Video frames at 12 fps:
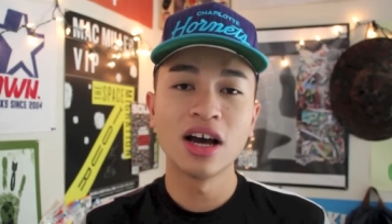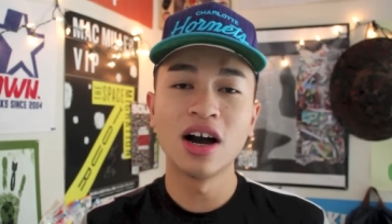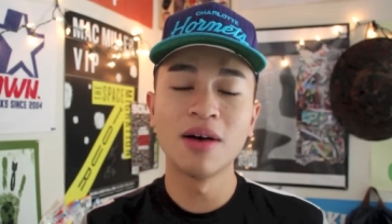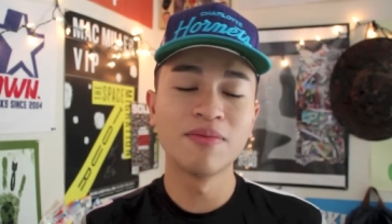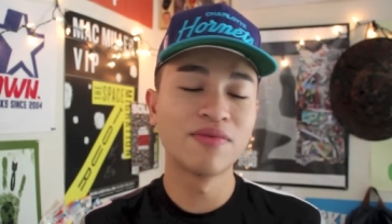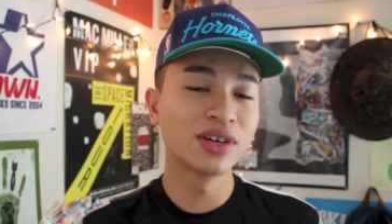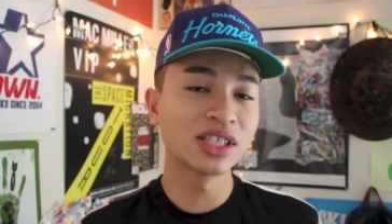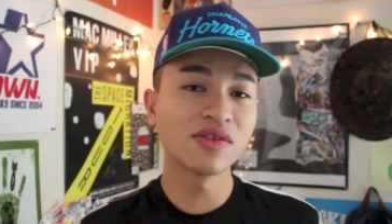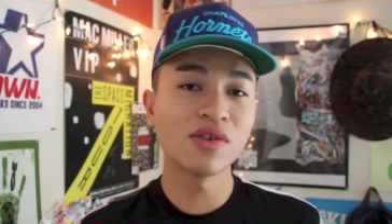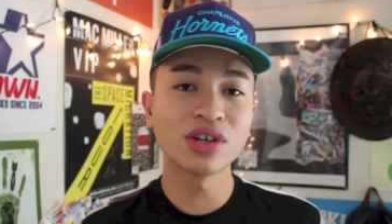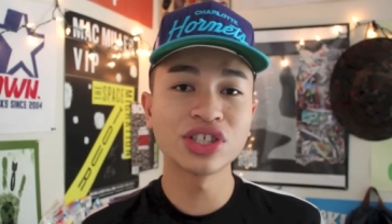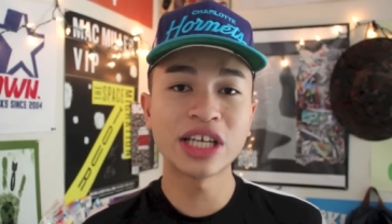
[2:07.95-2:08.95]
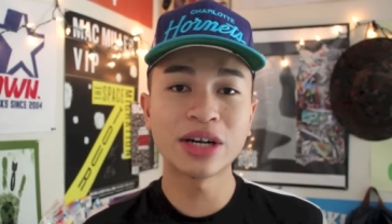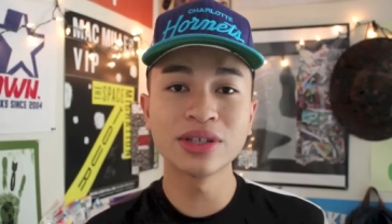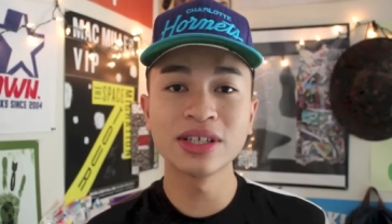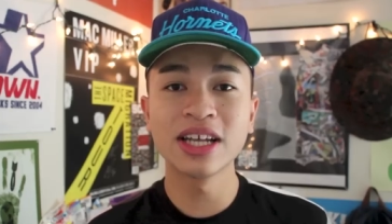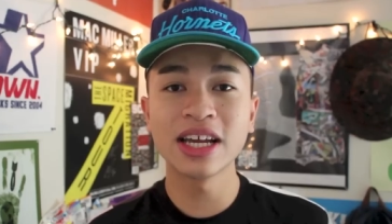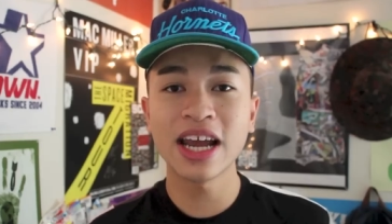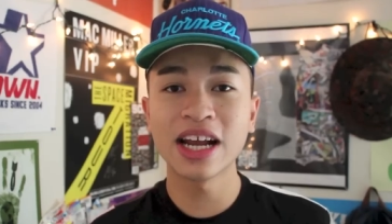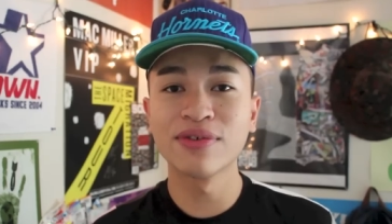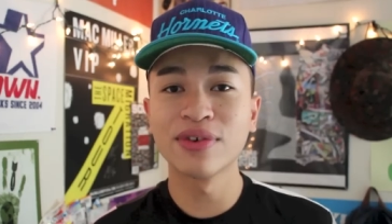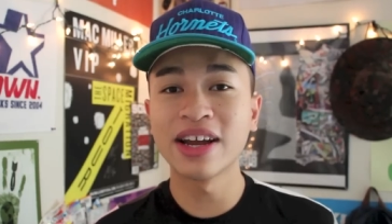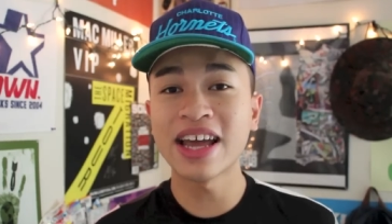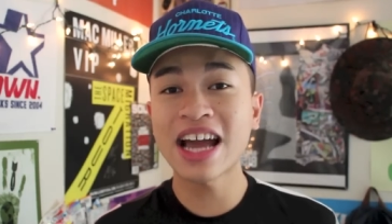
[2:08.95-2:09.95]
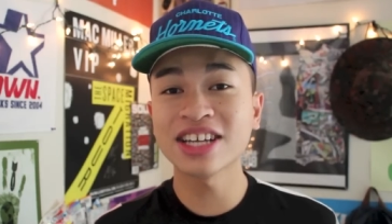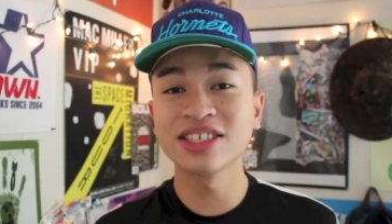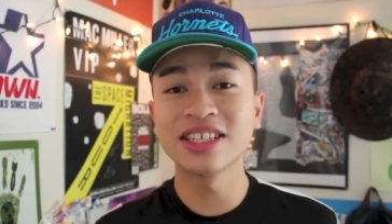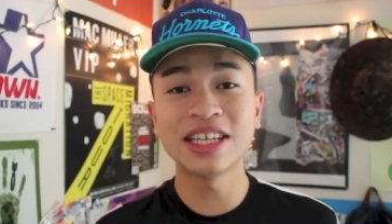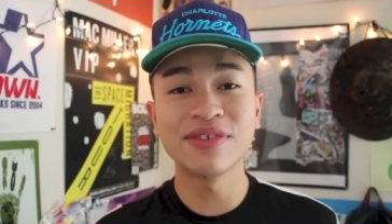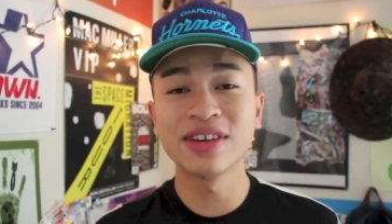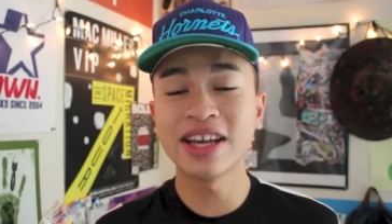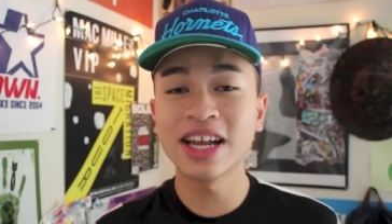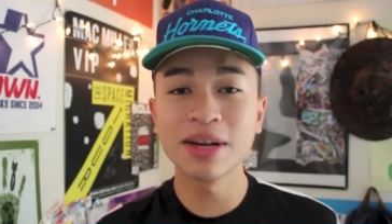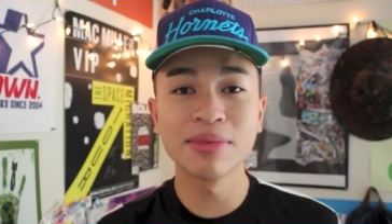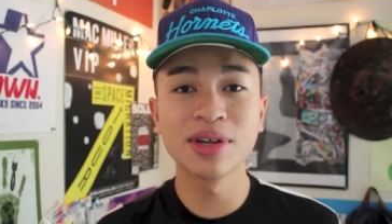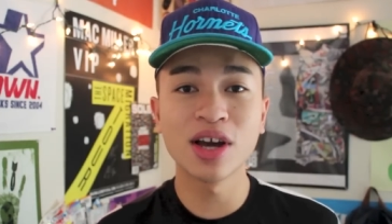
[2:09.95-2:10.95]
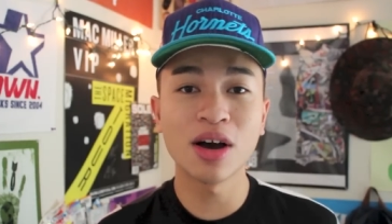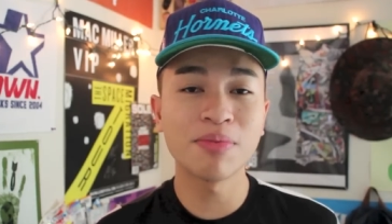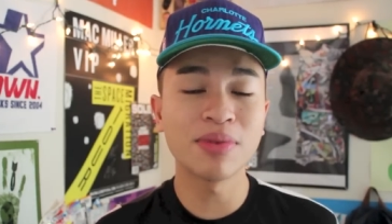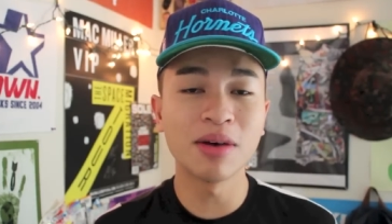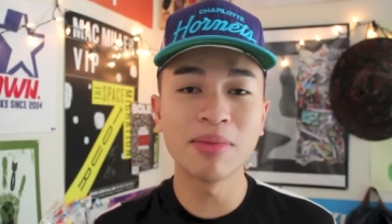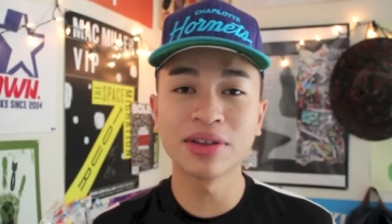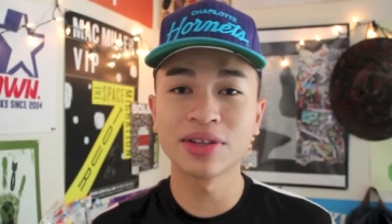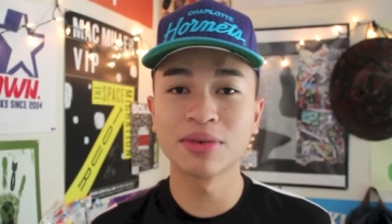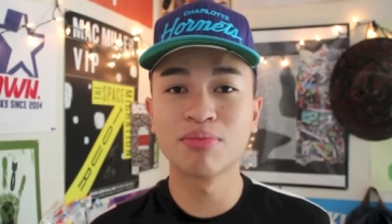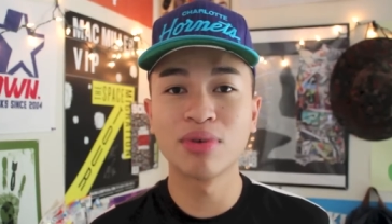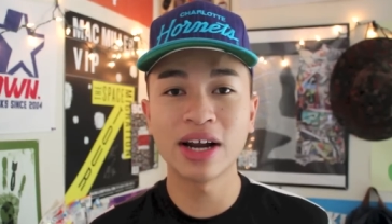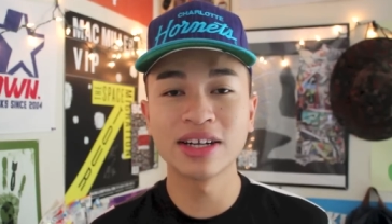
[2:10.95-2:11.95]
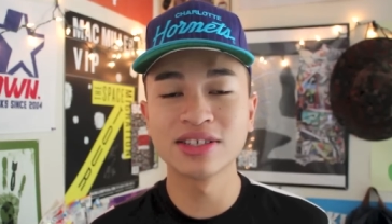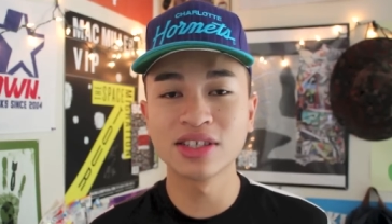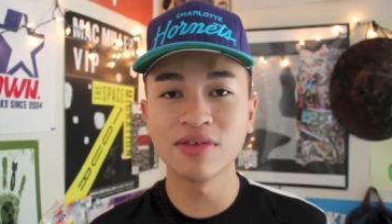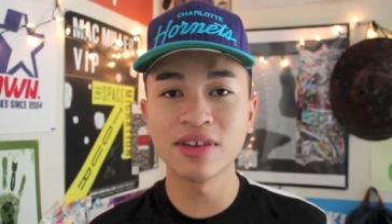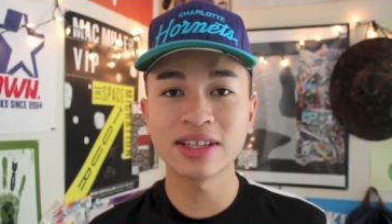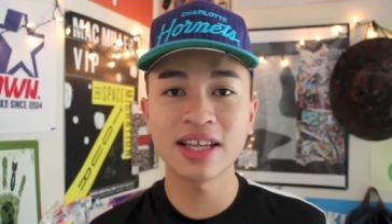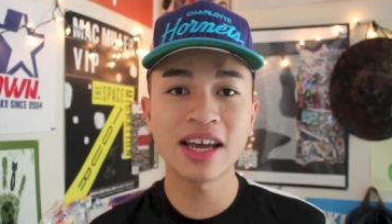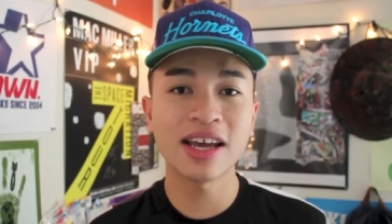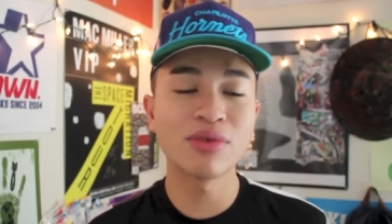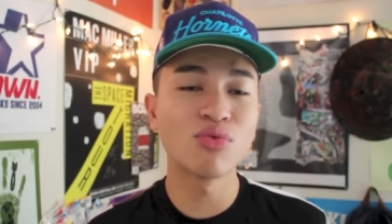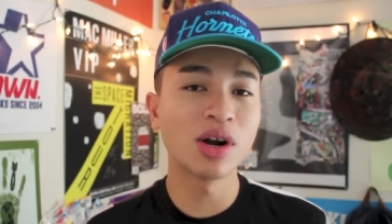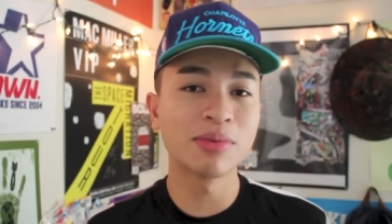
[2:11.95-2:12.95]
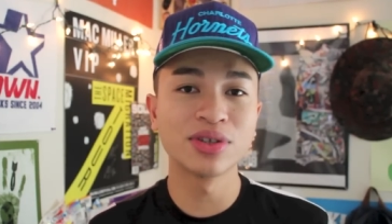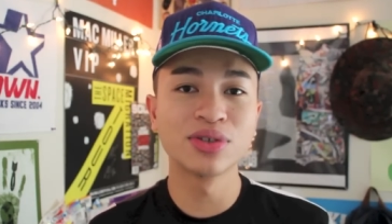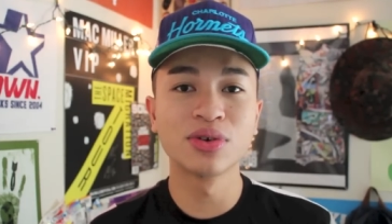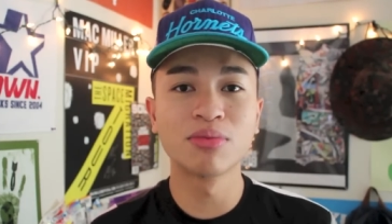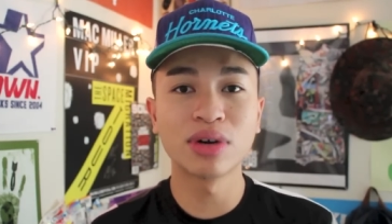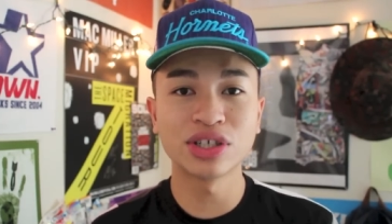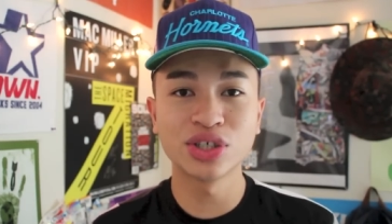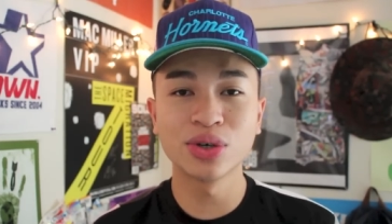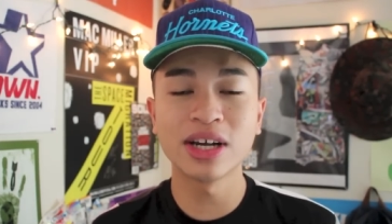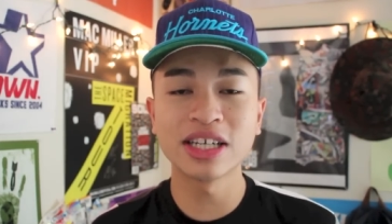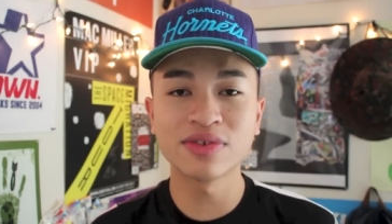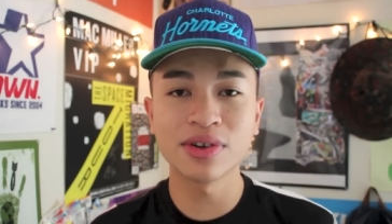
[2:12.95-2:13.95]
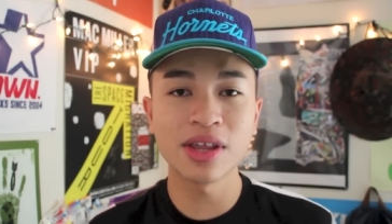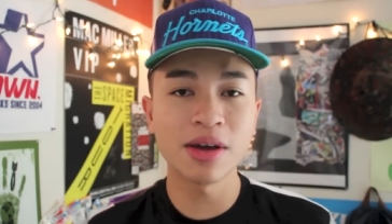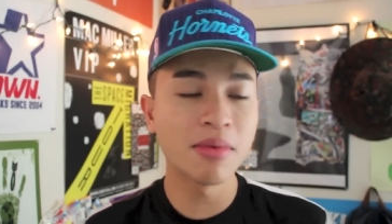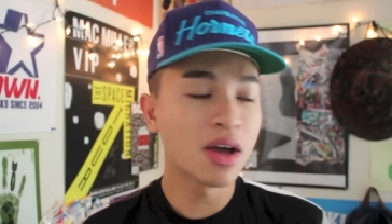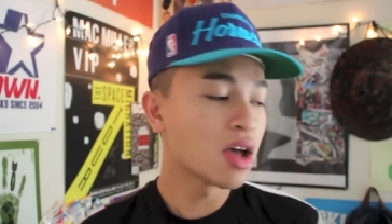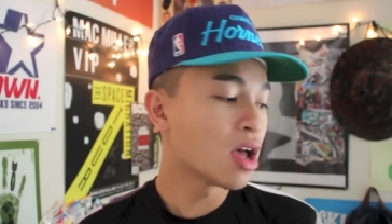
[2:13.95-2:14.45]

Um, first of all, shout out to Diana for actually even hitting me up about the brand and stuff like that and wanting to do a brand showcase for them.